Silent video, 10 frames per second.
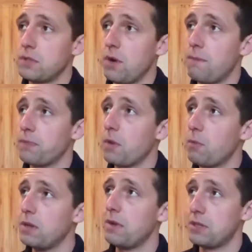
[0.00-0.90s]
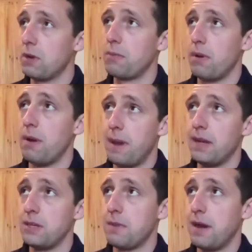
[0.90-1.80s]
So when you SEO a
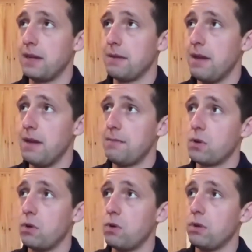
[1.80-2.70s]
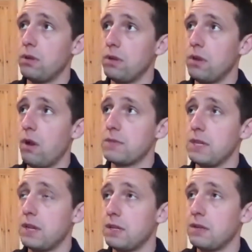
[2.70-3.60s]
page, Mike, um, Google
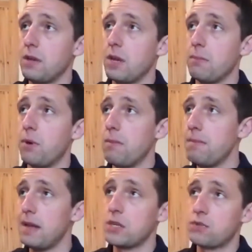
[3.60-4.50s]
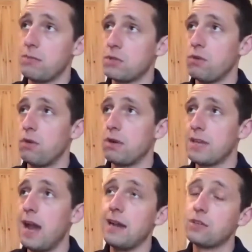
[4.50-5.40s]
obviously you can you can put a meta description or a
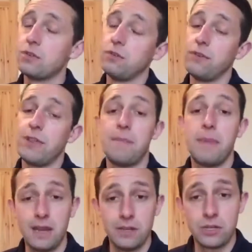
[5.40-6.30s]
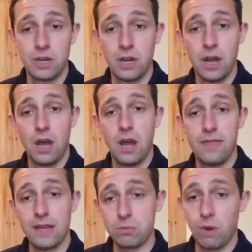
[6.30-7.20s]
title for that page. Yep
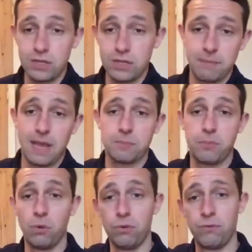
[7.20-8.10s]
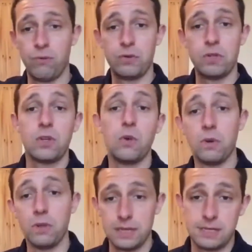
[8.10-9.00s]
and that's what actually gets pulled through to the
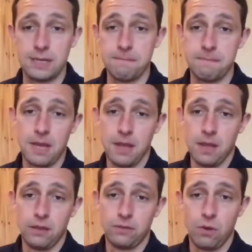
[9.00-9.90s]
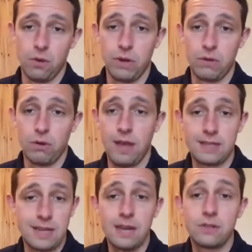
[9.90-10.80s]
Google listing. Yeah. So we call
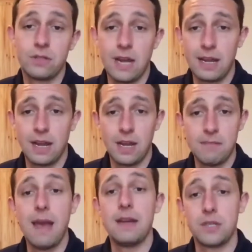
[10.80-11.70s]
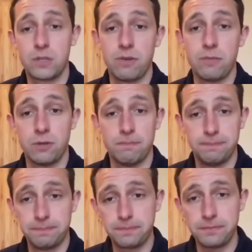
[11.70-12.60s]
that a title tag and a meta description.
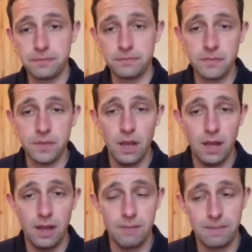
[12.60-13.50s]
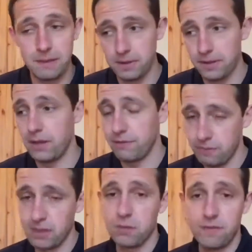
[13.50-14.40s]
Yeah. Uh, and people that are
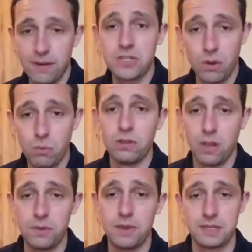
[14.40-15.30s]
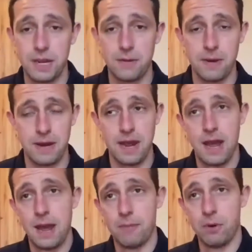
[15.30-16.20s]
familiar with SEO will know this anyway.
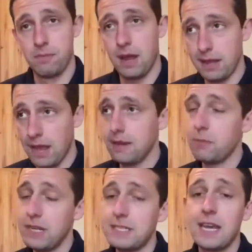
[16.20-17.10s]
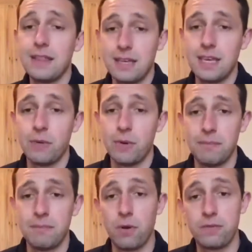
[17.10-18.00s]
But again, we need to get the keyword
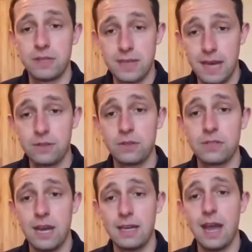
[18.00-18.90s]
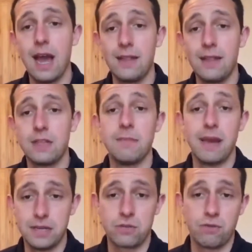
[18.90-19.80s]
in both the title tag and the
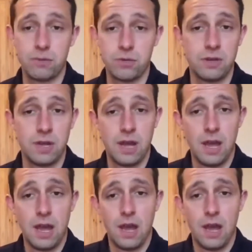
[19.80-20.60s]
meta description, Yeah.